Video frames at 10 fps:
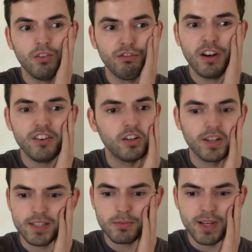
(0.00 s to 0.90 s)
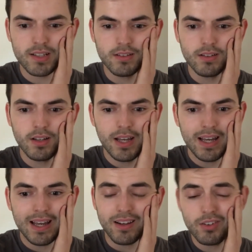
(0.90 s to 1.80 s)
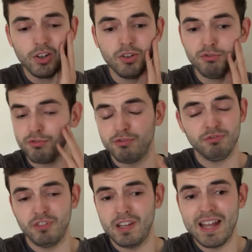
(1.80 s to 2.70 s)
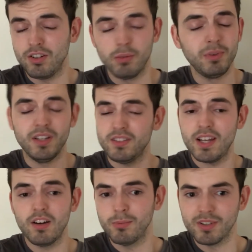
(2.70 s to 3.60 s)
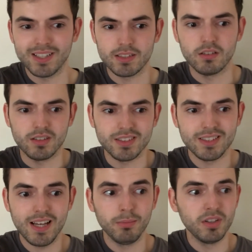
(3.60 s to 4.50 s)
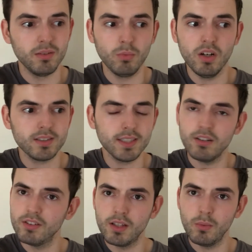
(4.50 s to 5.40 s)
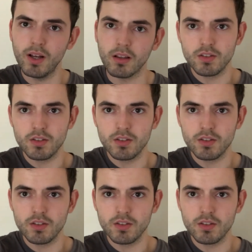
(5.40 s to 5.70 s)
Very unexpected, and could have ended up being terrible, as I already said, but it works out really well.